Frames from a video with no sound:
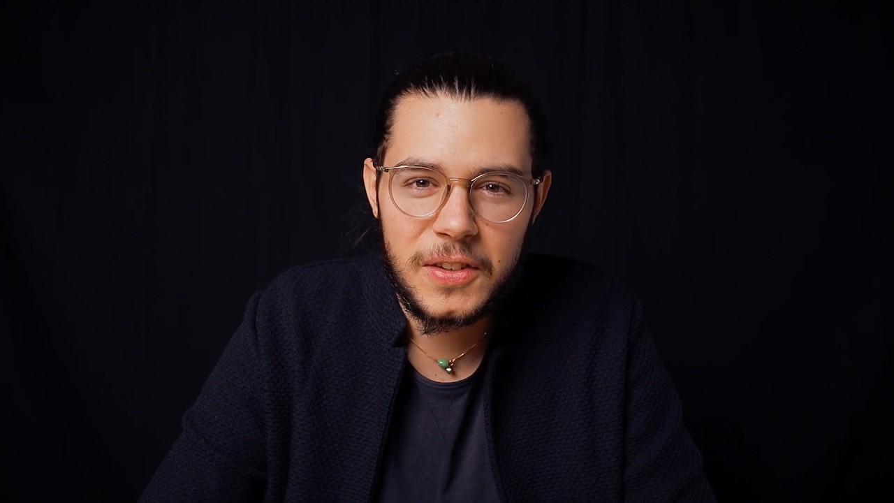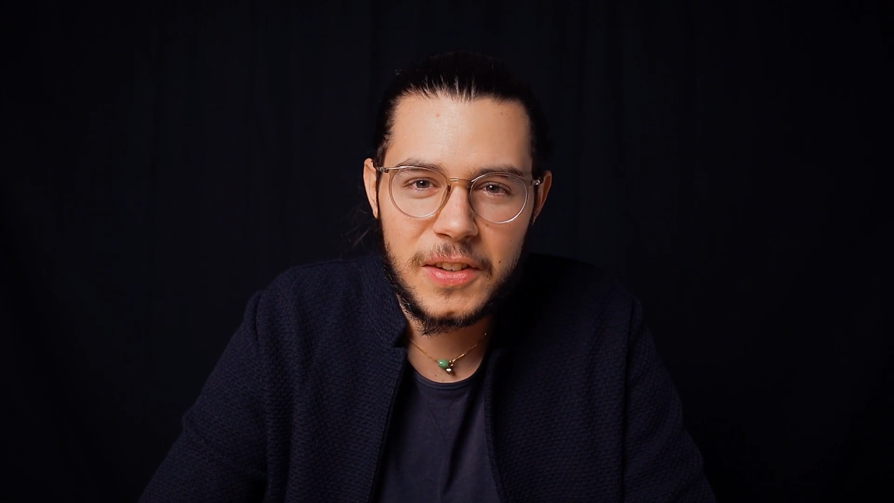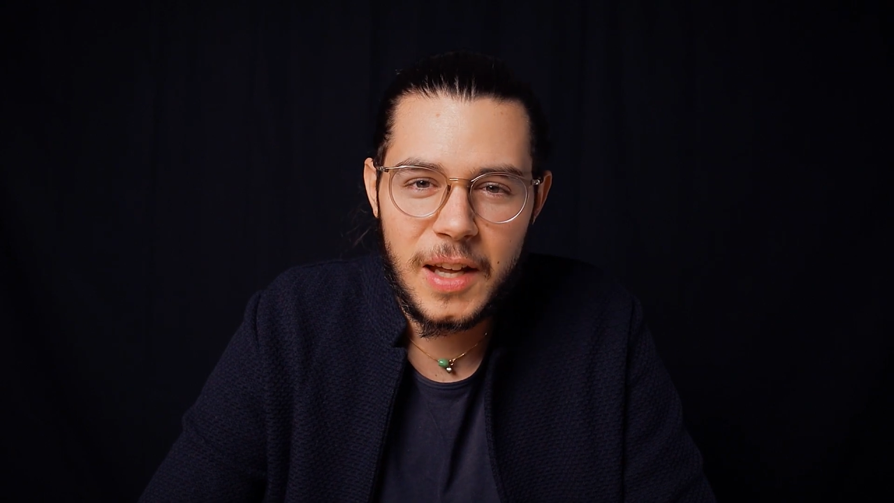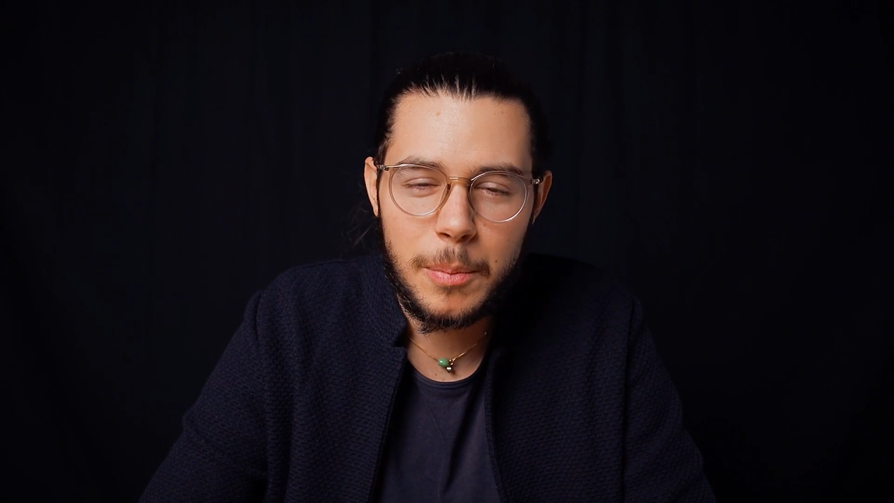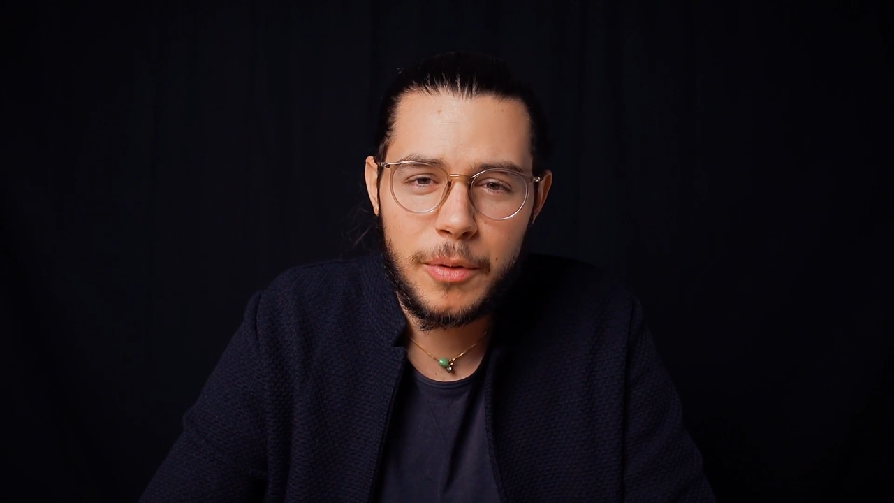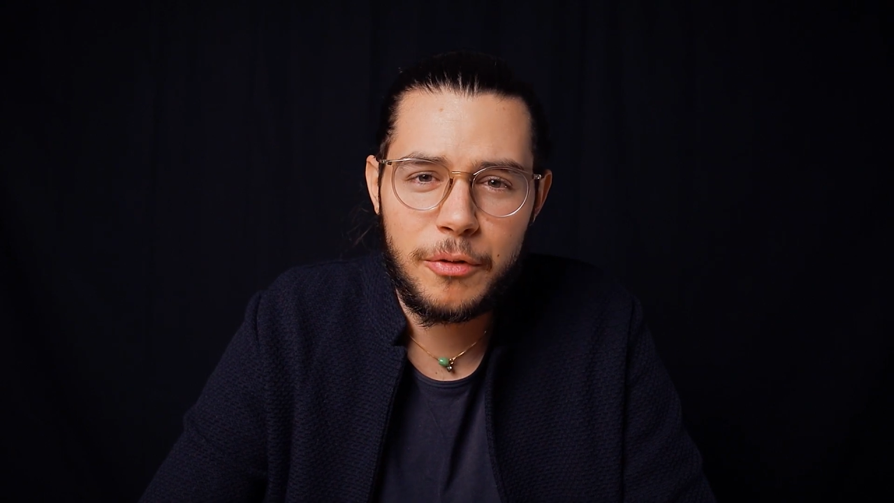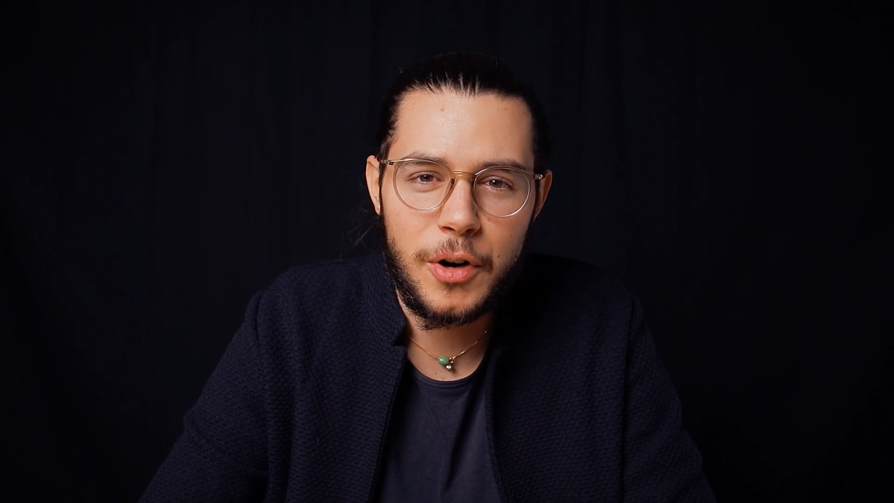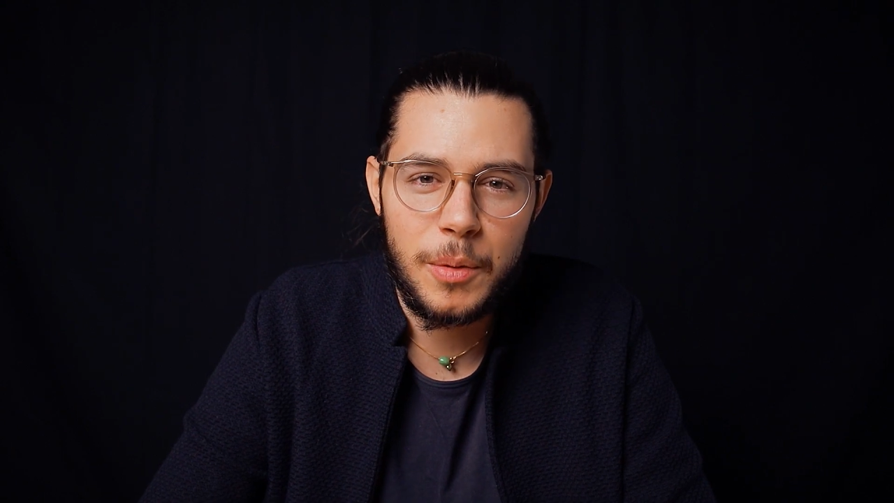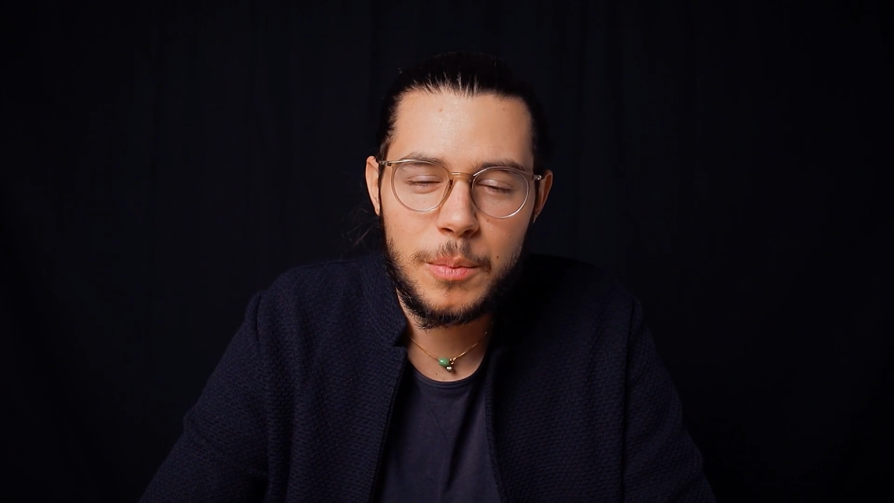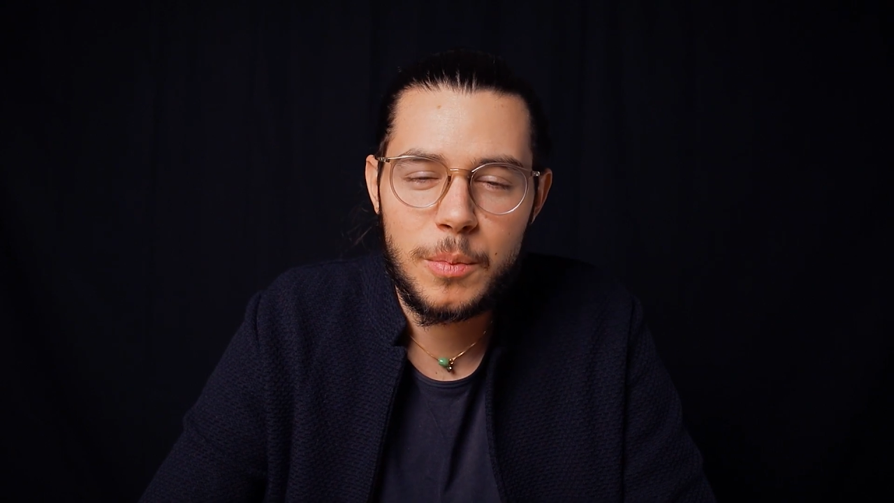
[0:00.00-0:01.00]
step
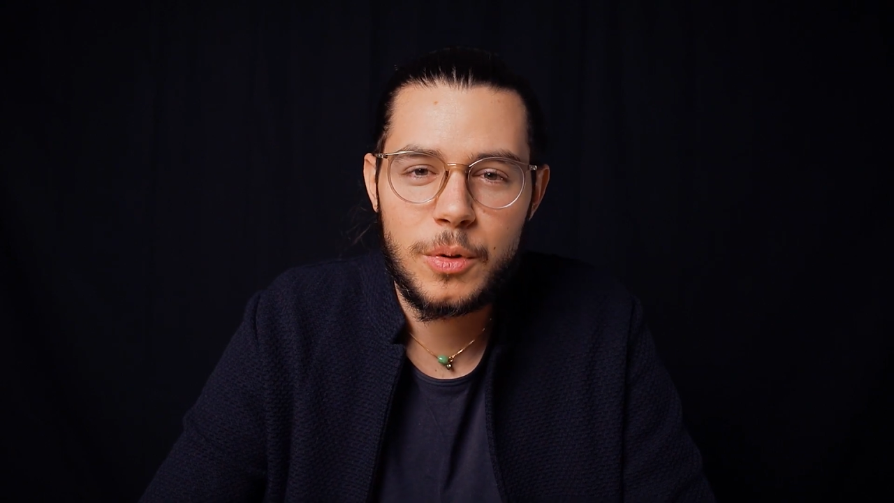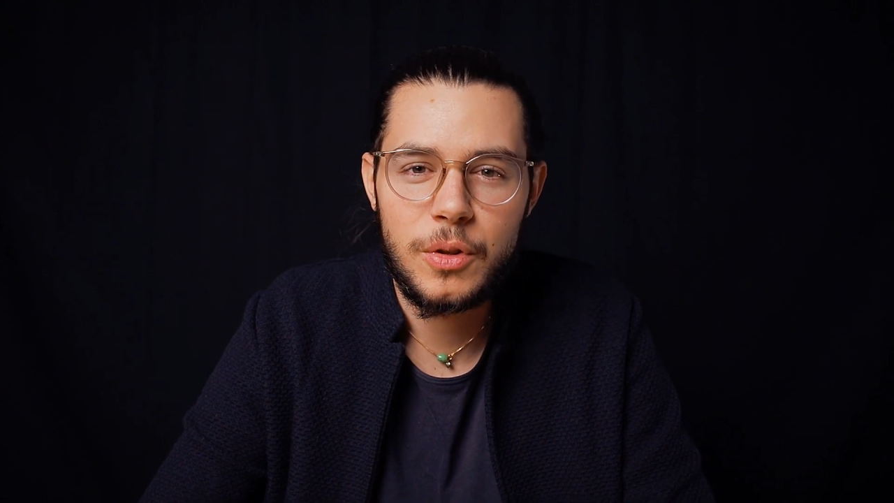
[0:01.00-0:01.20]
from